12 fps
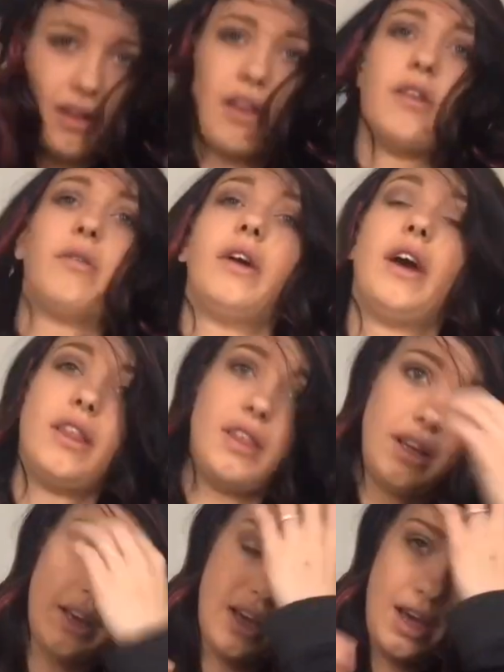the other way. I
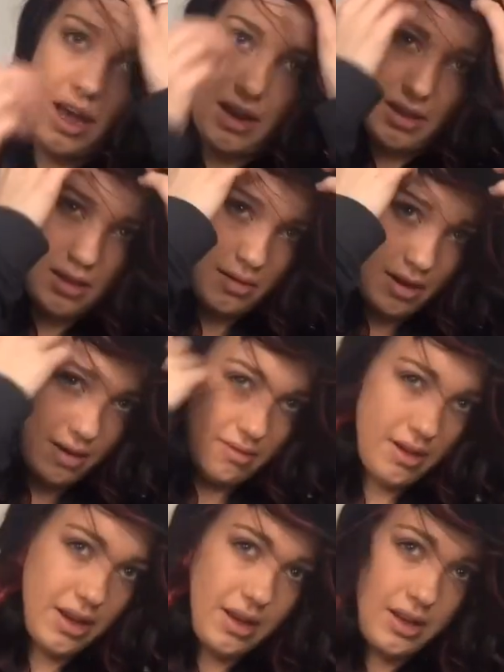think I had it the right
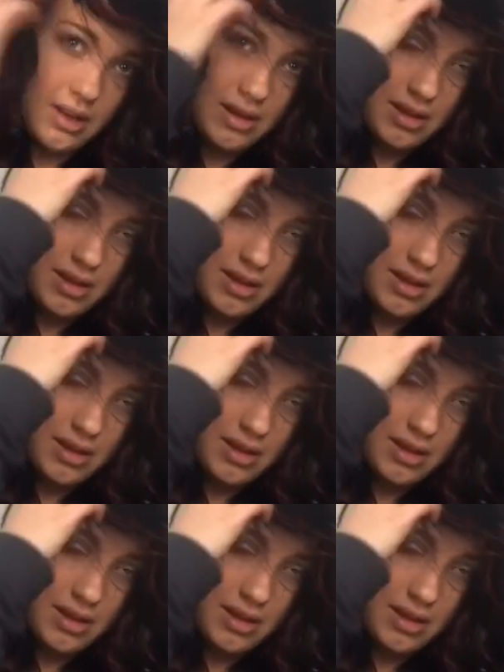way.